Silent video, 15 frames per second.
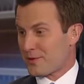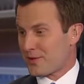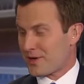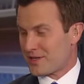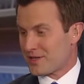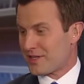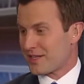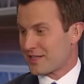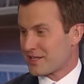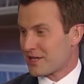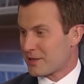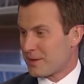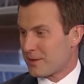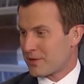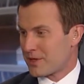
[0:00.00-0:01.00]
well. They like the other
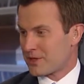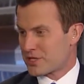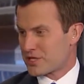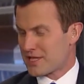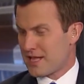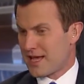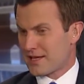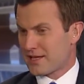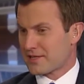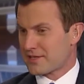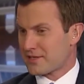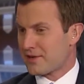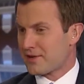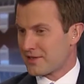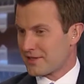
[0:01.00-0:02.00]
people that are slacking to
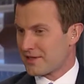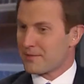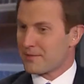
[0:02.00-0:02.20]
know that they're